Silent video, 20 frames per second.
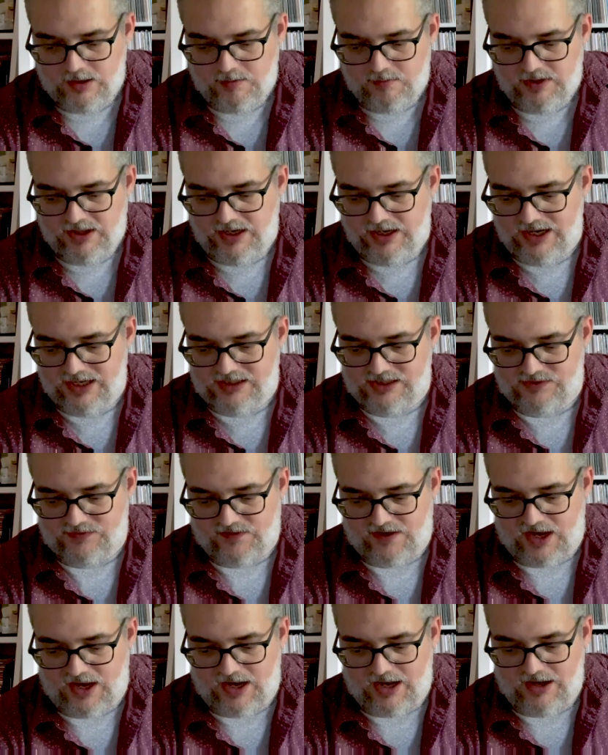But the next
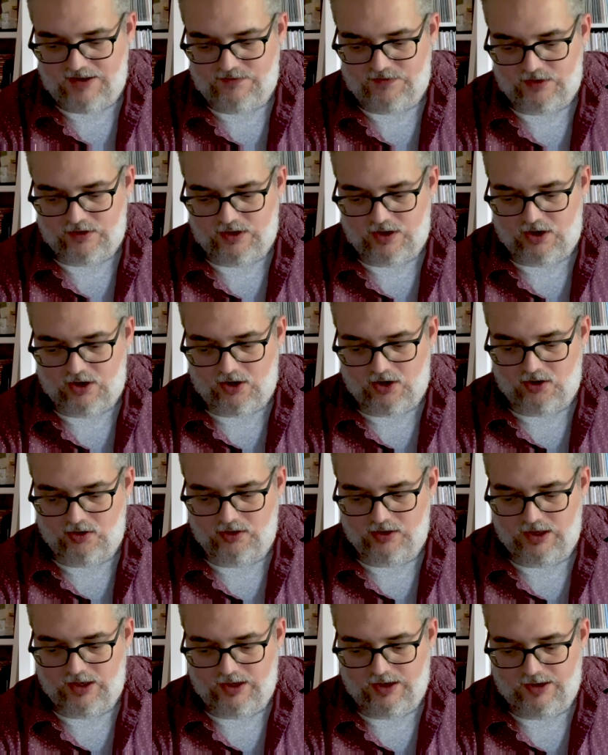5 are
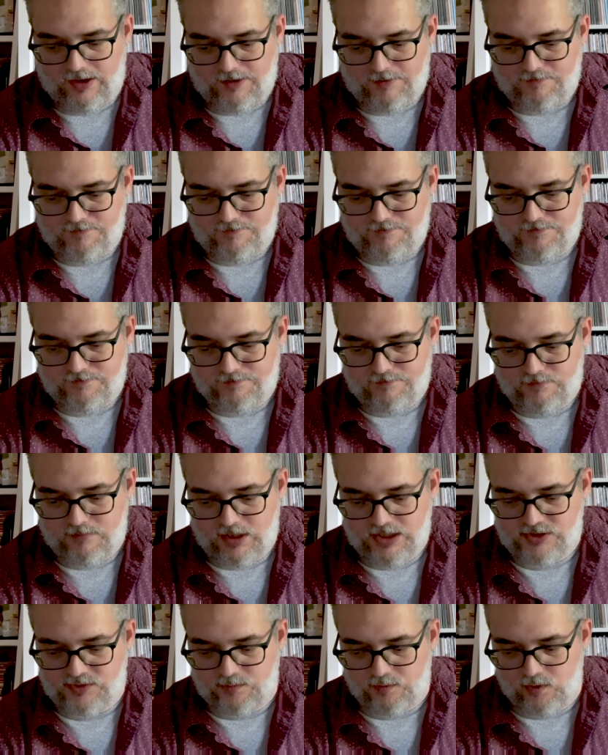all
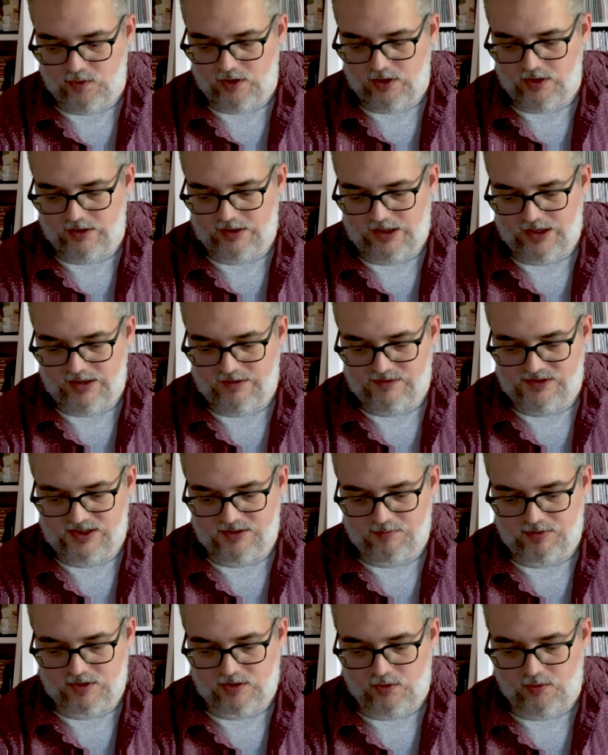much more kind of
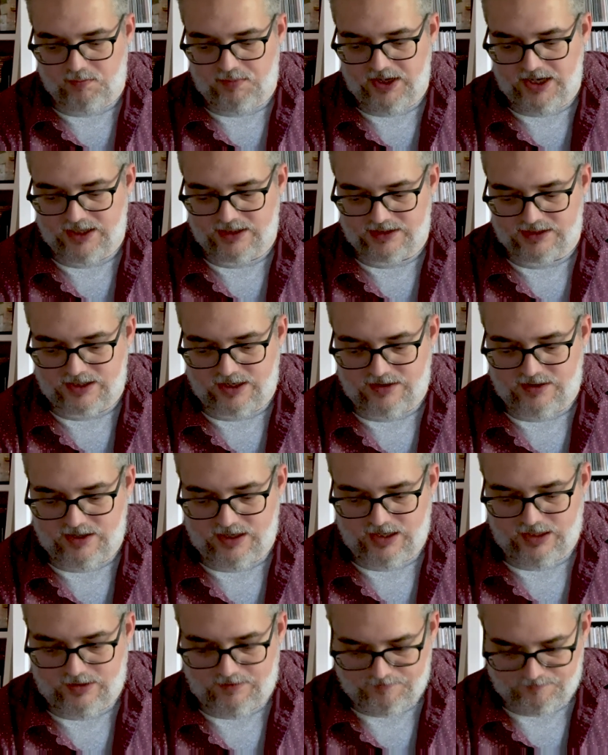typical picks, I
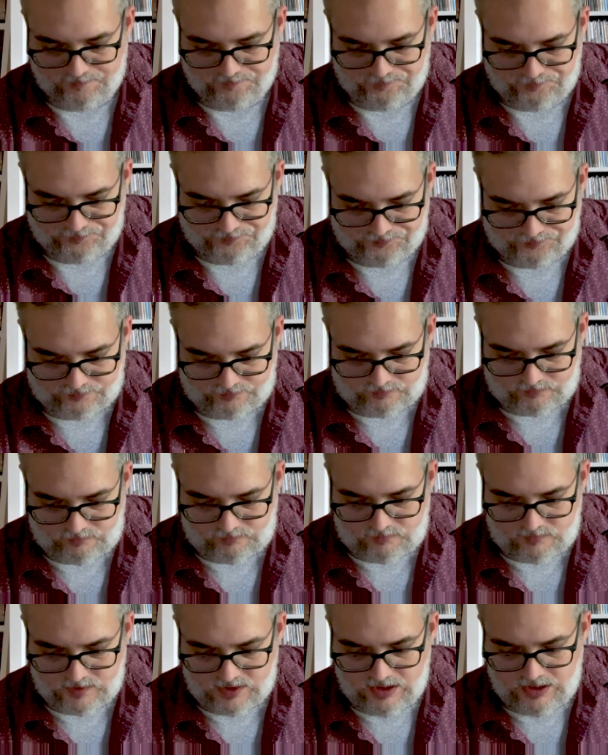think.
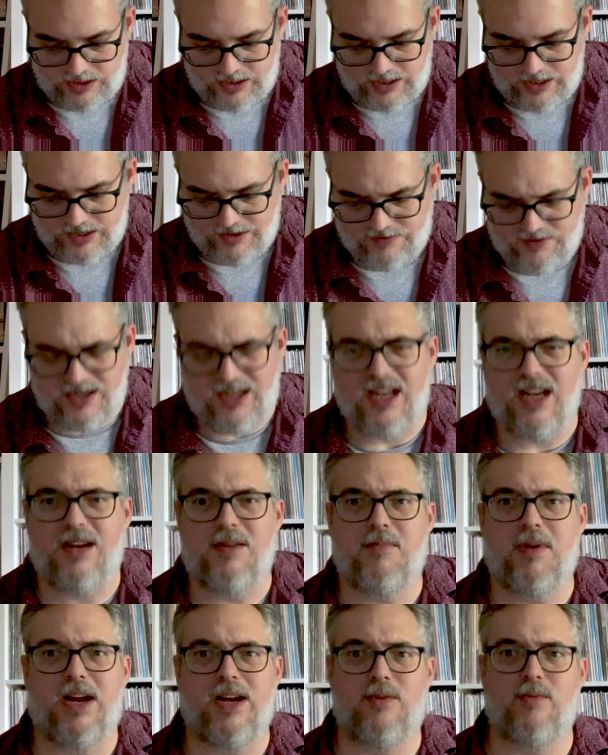And I think
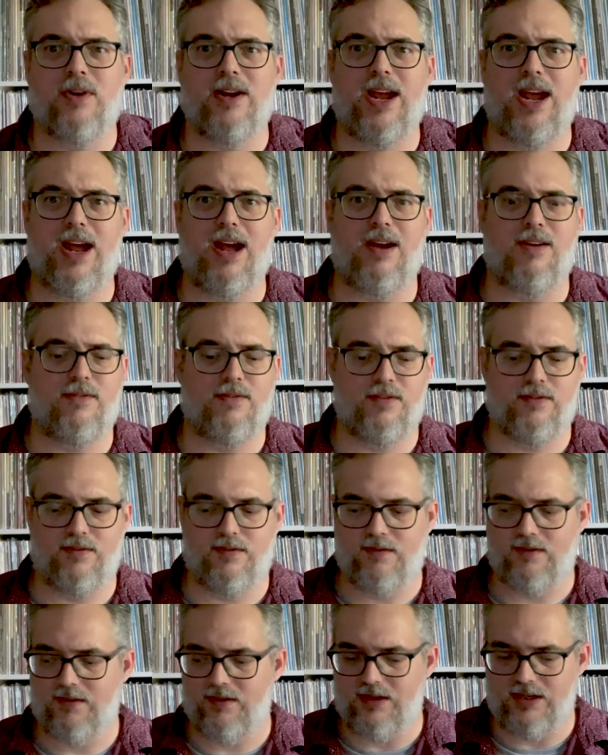anybody would have
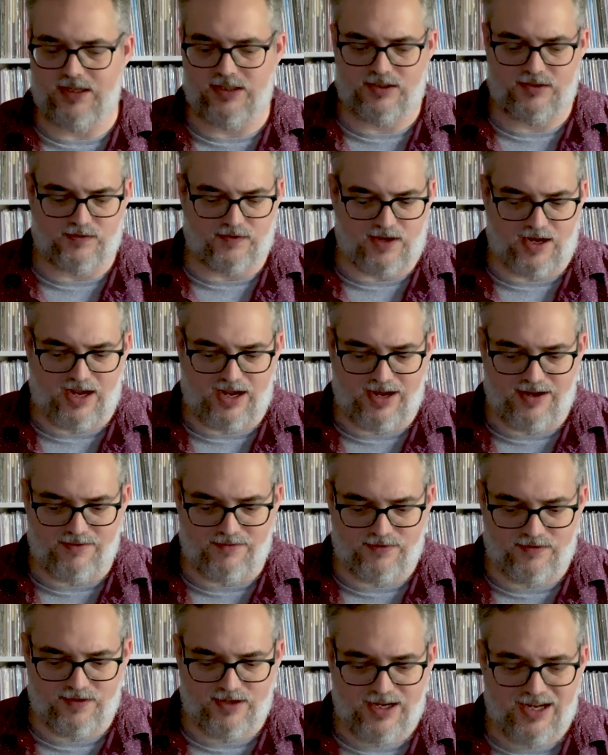these
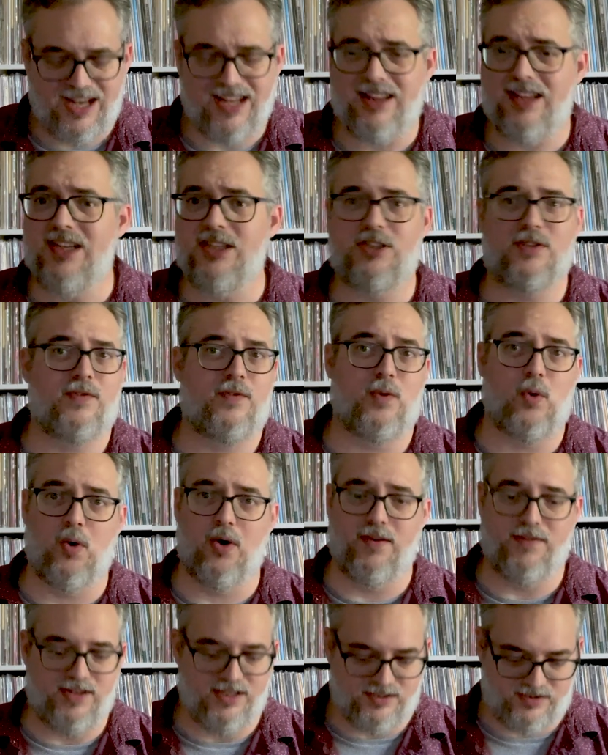5, at least
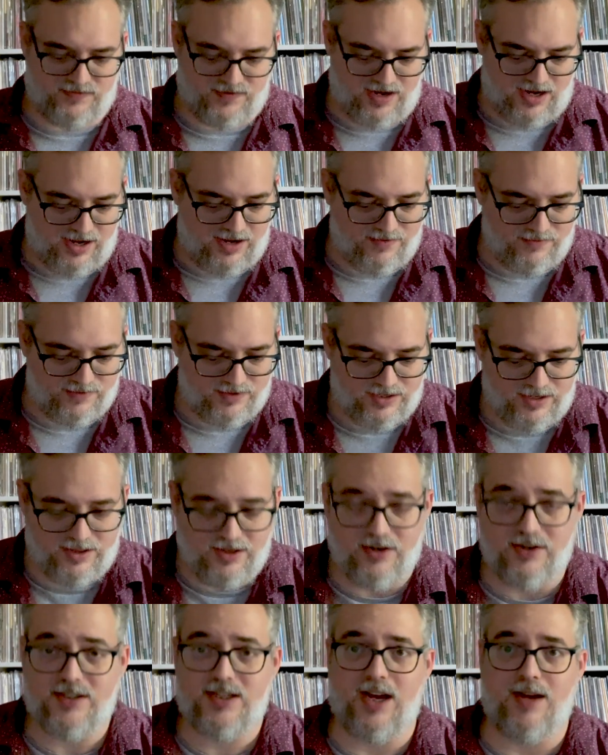4 of these 5, in
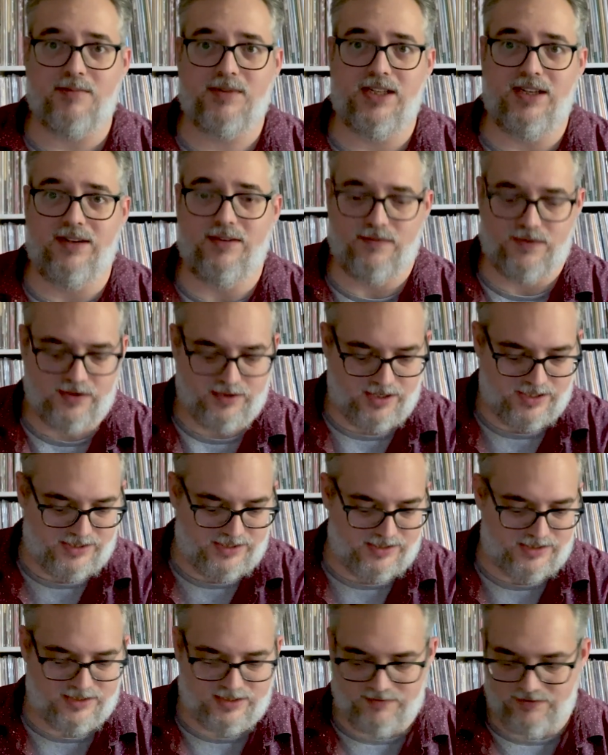their top 10 for
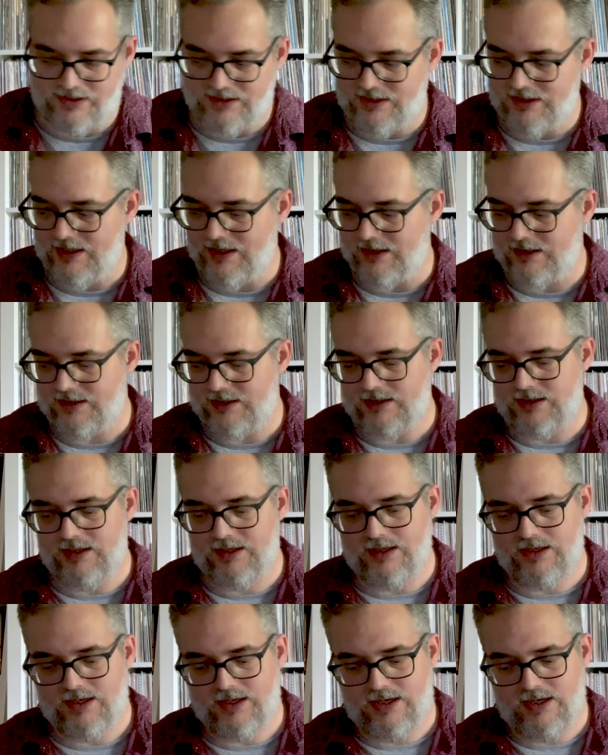1976.
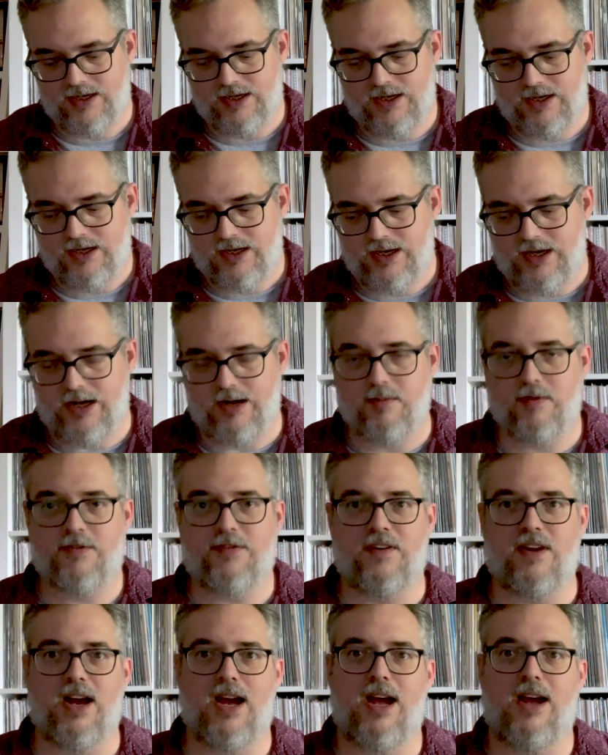And number
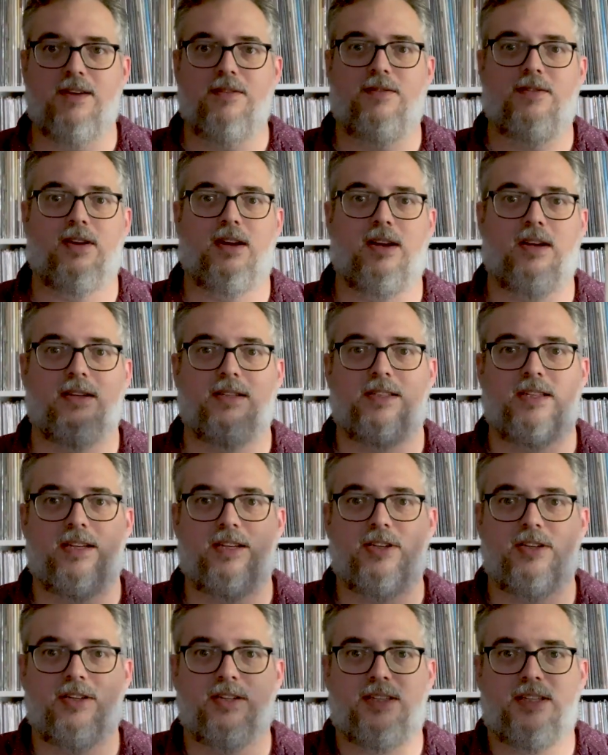5,
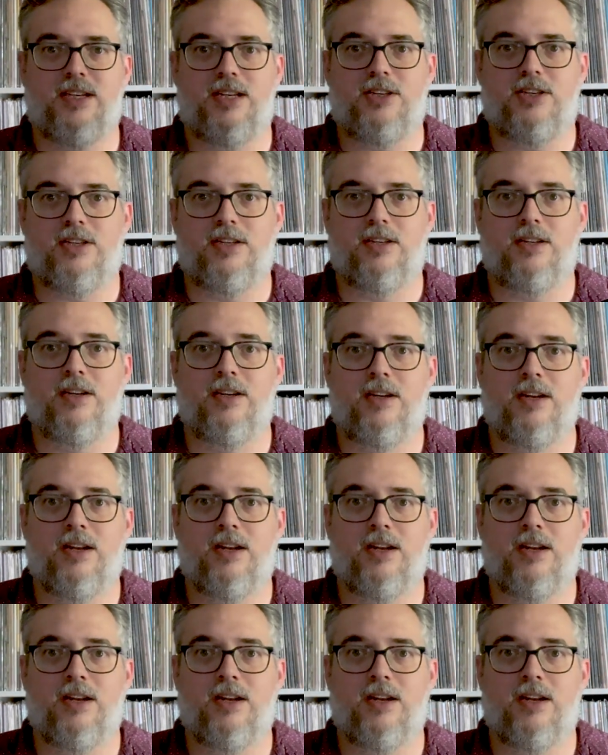Station to Station